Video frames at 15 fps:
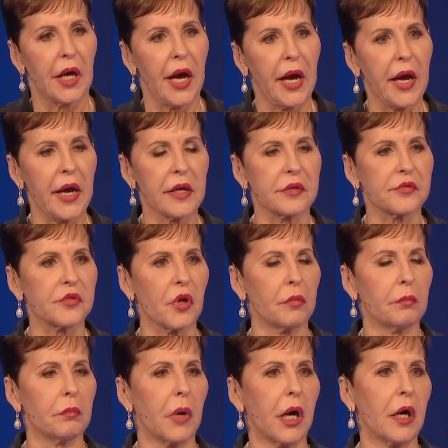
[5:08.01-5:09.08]
I had
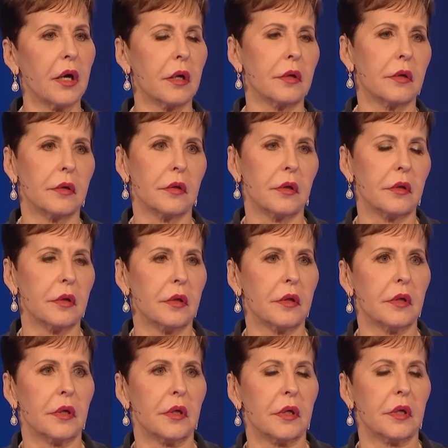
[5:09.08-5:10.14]
some, uh,
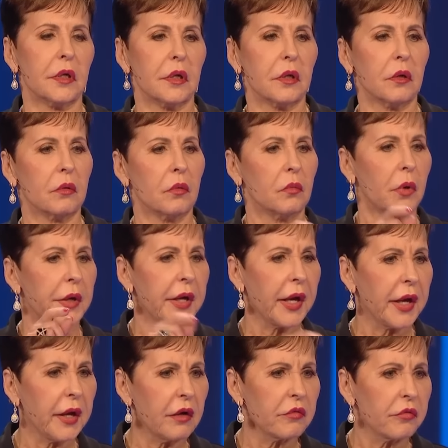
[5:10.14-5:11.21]
what
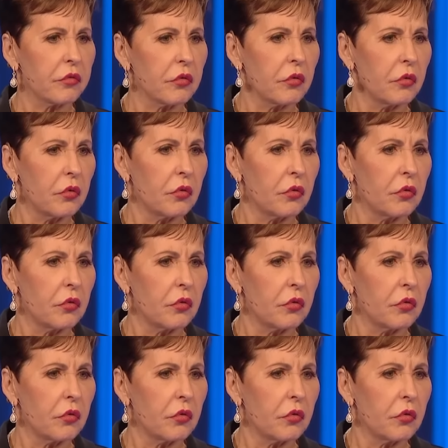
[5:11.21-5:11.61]
did I have?